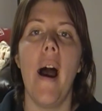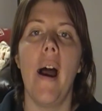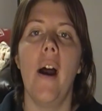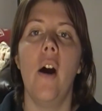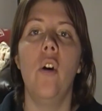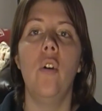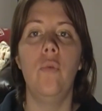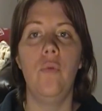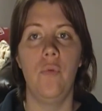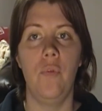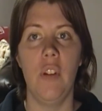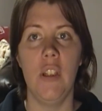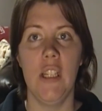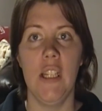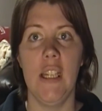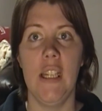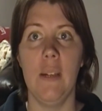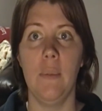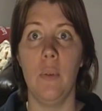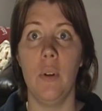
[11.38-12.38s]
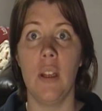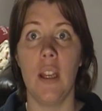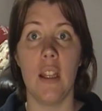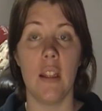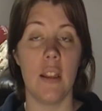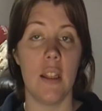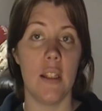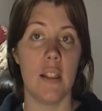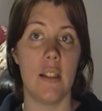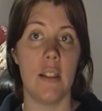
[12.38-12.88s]
Hopefully we'll
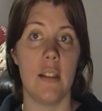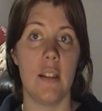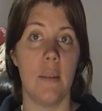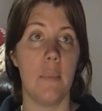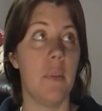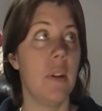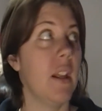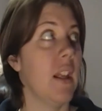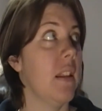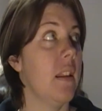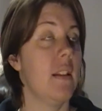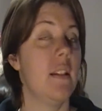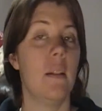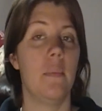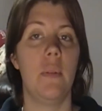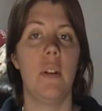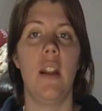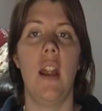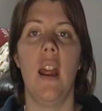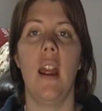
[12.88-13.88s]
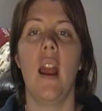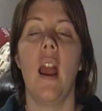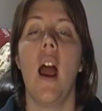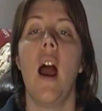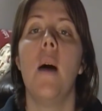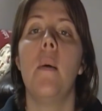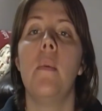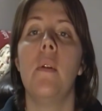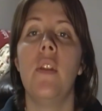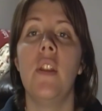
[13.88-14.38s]
get this, I'm going to get this up today.
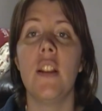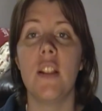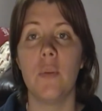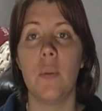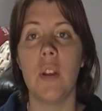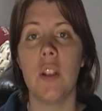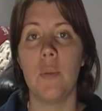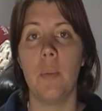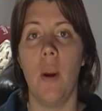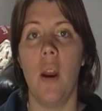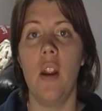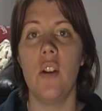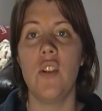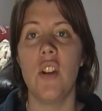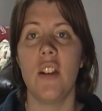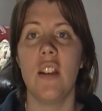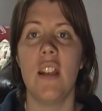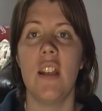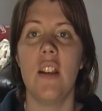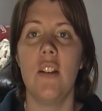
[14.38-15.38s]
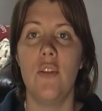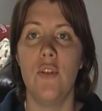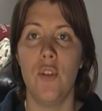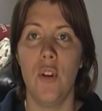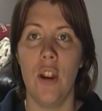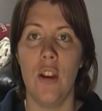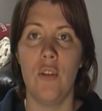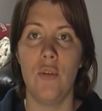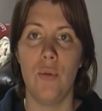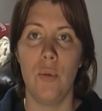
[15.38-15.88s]
But this week's project is your
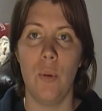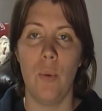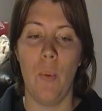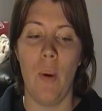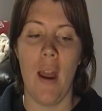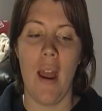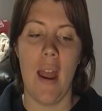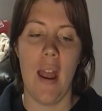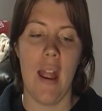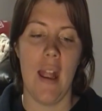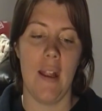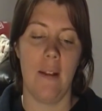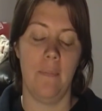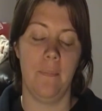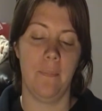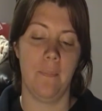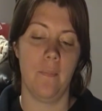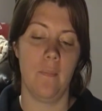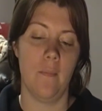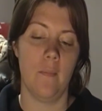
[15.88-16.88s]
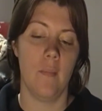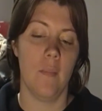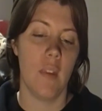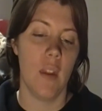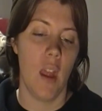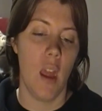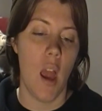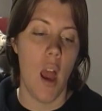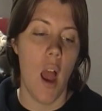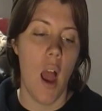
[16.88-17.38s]
entryway.
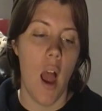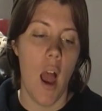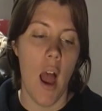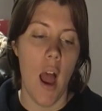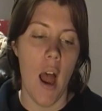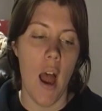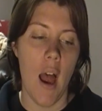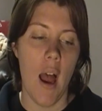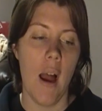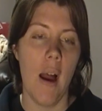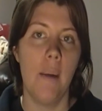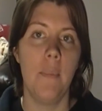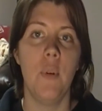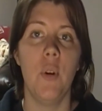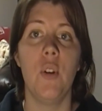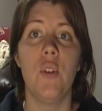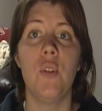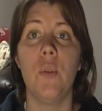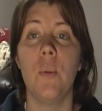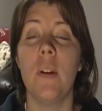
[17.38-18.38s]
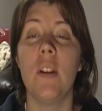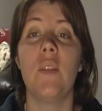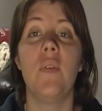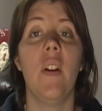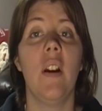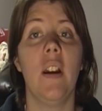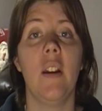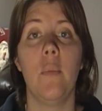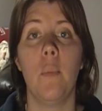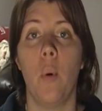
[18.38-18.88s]
Um, your entryway is
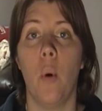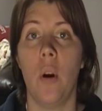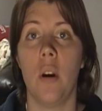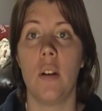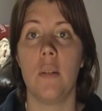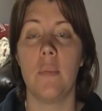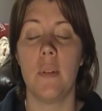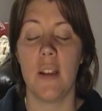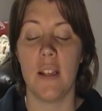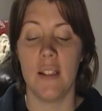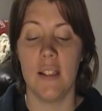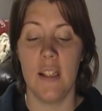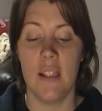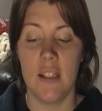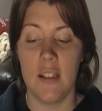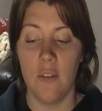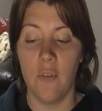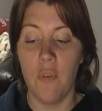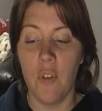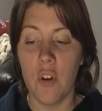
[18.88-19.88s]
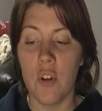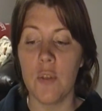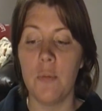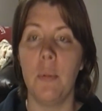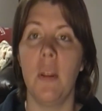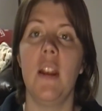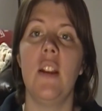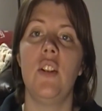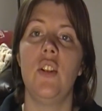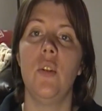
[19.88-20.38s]
very important because it's the first
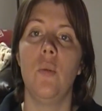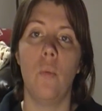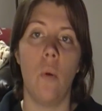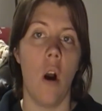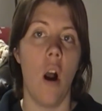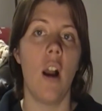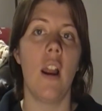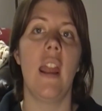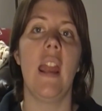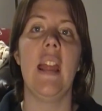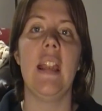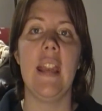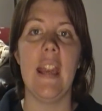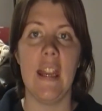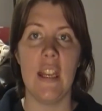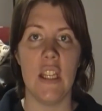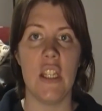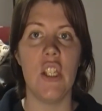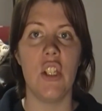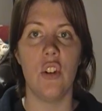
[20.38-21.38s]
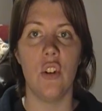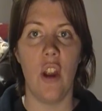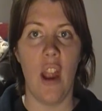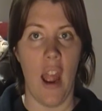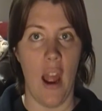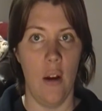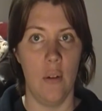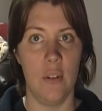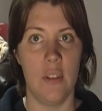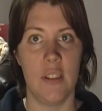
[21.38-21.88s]
place you walk in into your
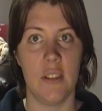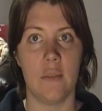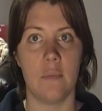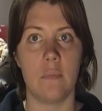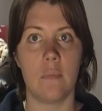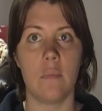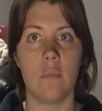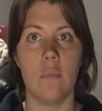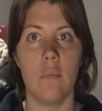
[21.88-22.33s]
house,